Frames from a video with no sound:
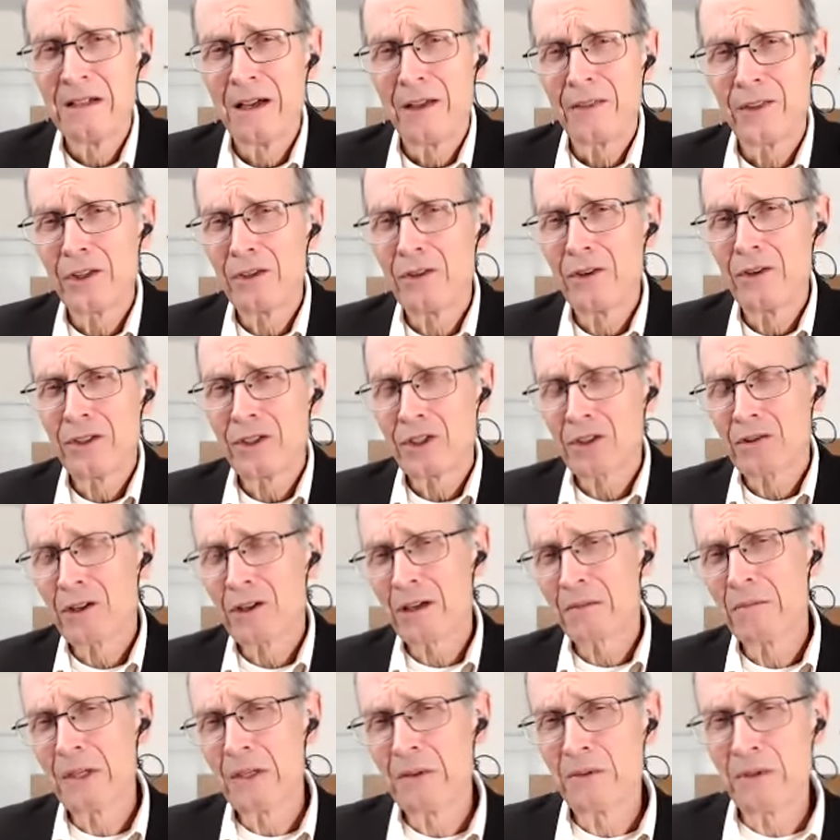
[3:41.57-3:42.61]
The Lord
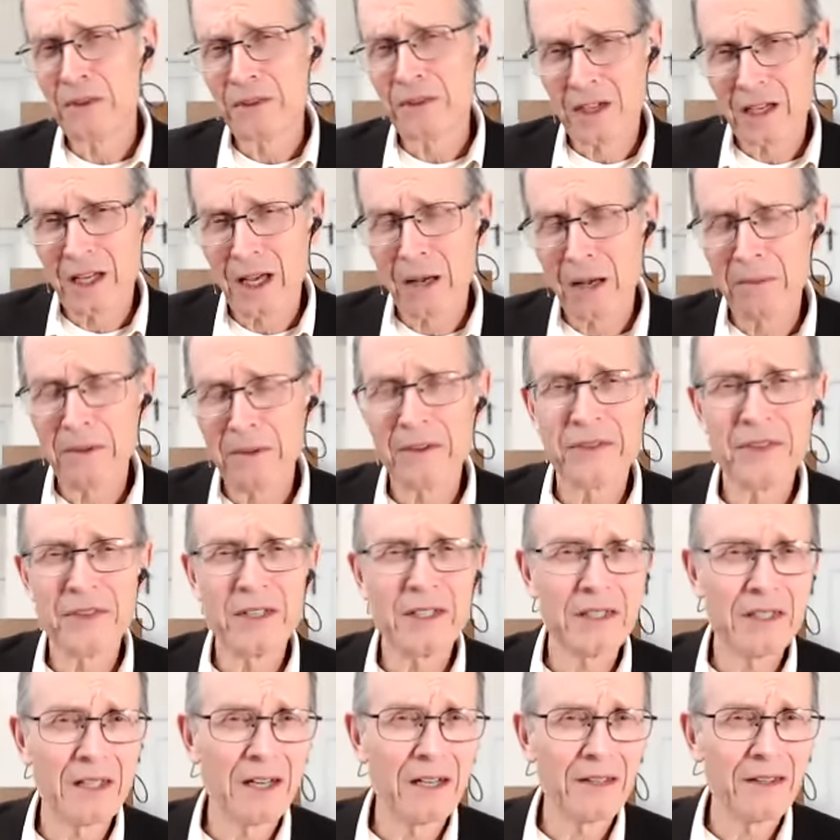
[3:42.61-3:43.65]
struck me with a couple of
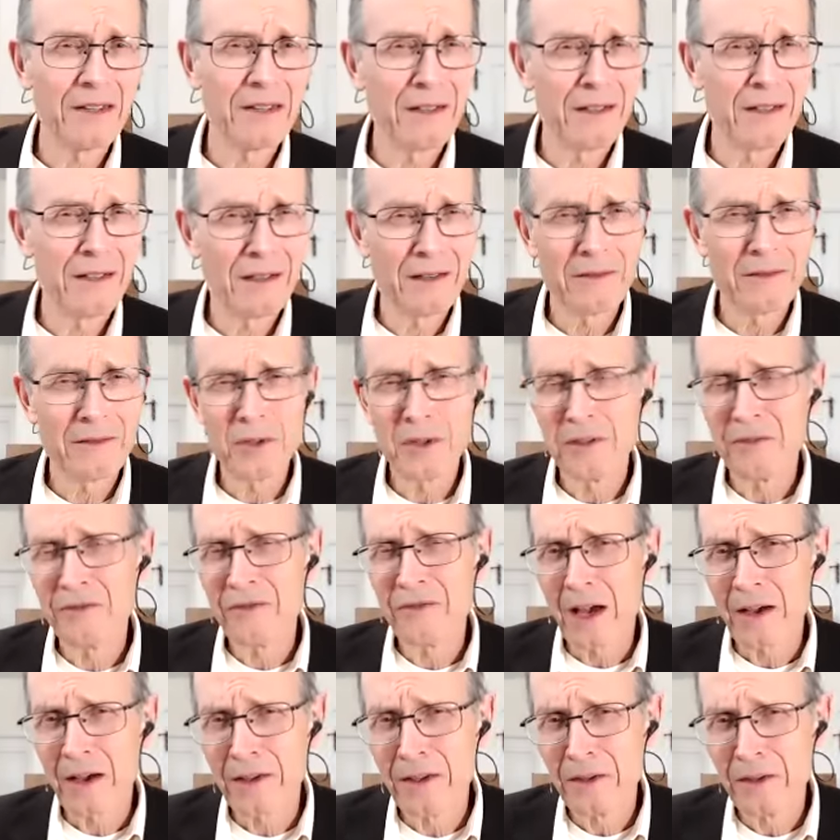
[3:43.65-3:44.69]
things that I think are of real
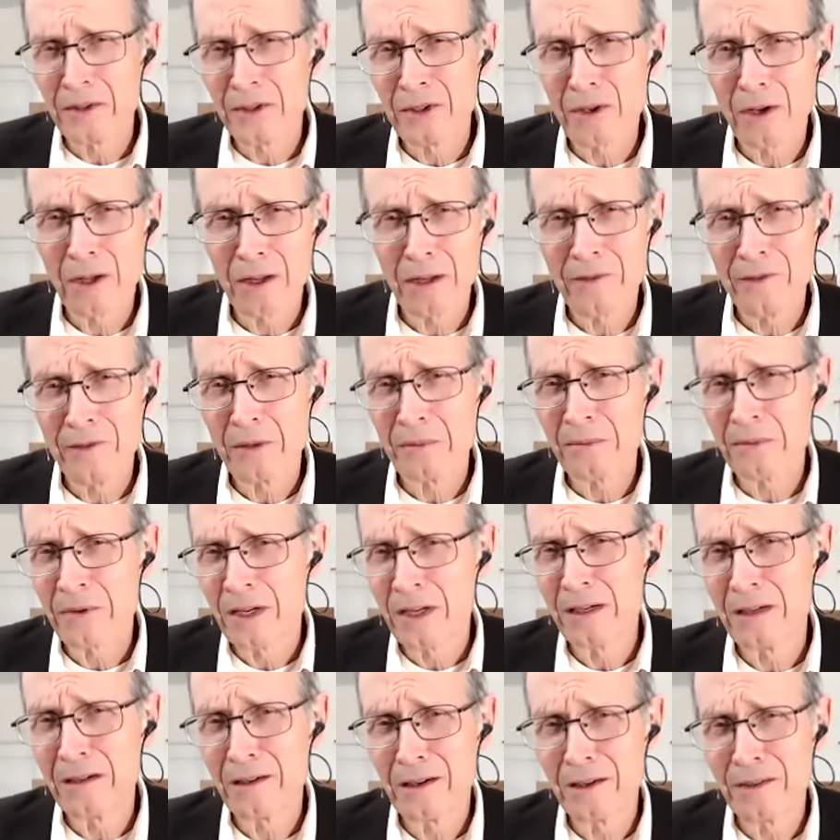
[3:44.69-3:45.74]
value as all of you pray
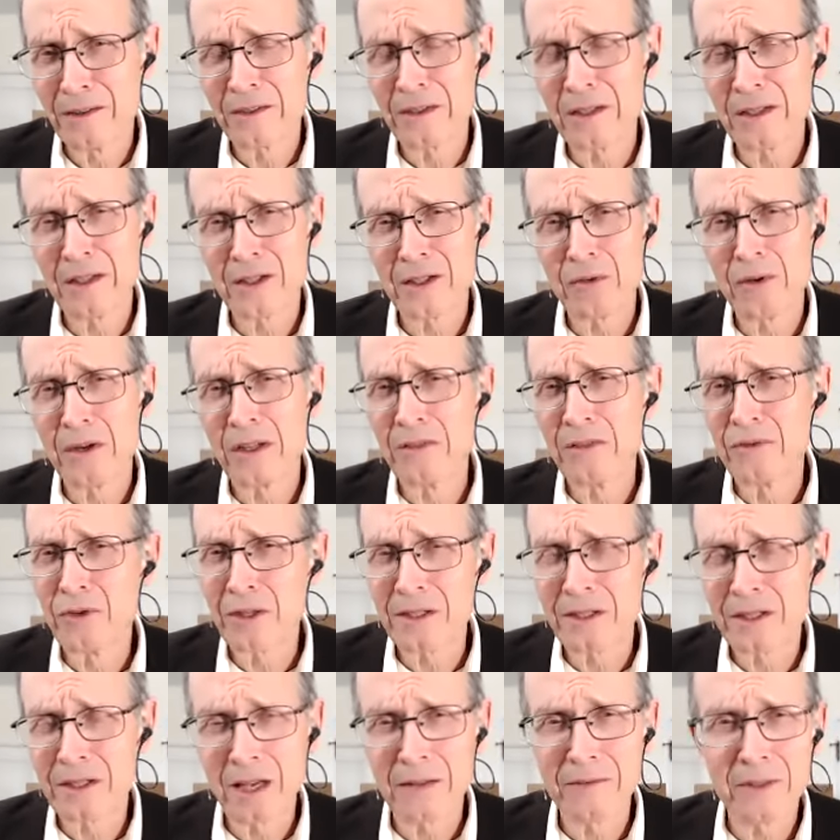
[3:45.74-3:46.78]
here on the uh, 24
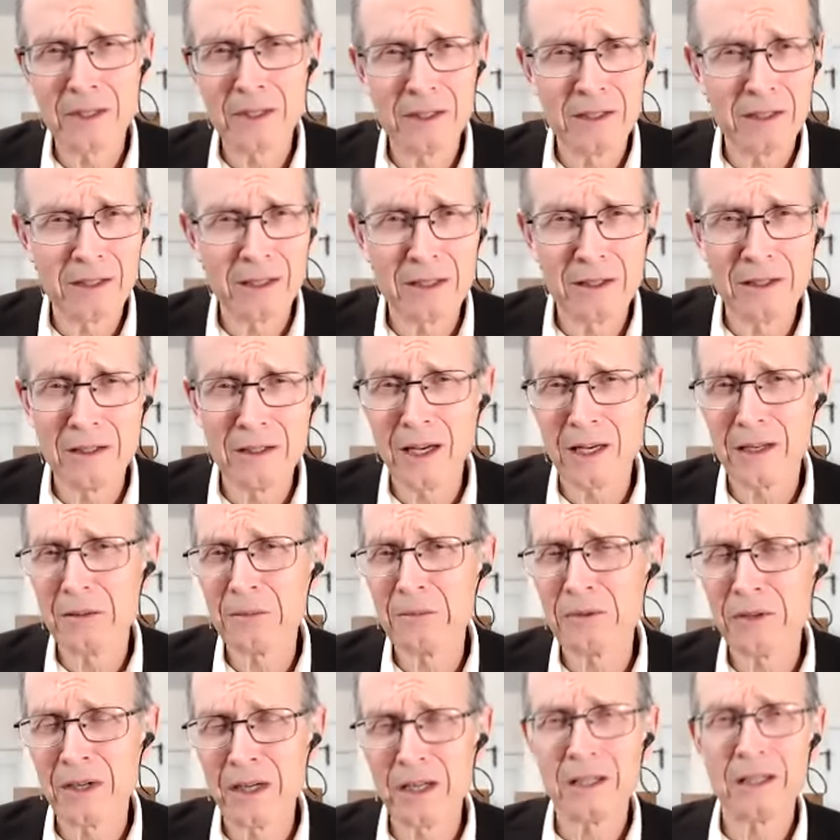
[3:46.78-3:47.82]
7 uh, United
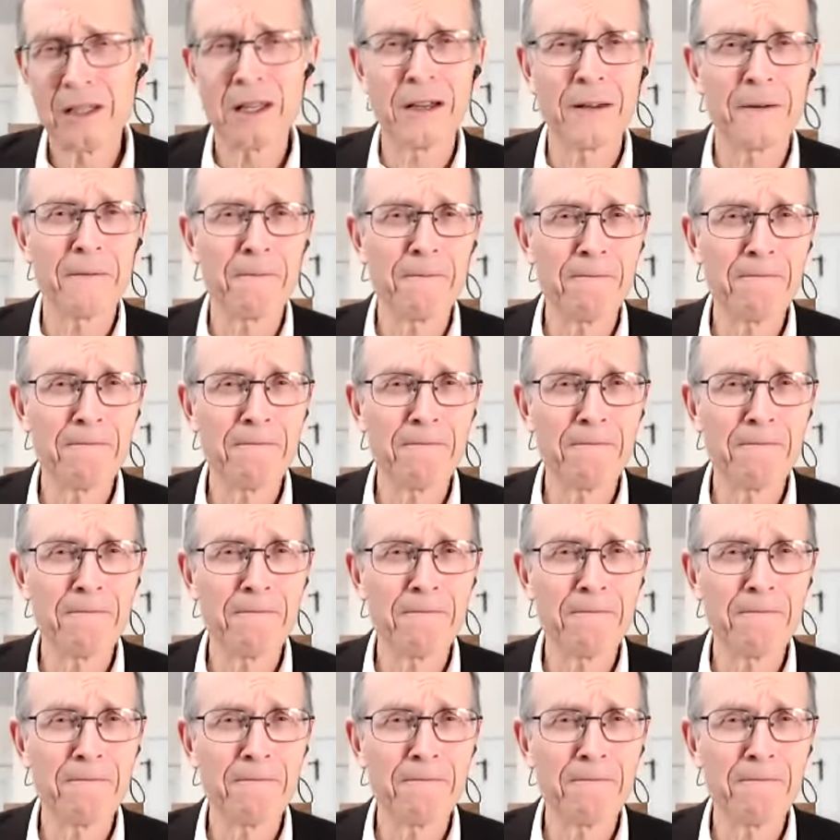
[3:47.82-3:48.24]
Prayer Line.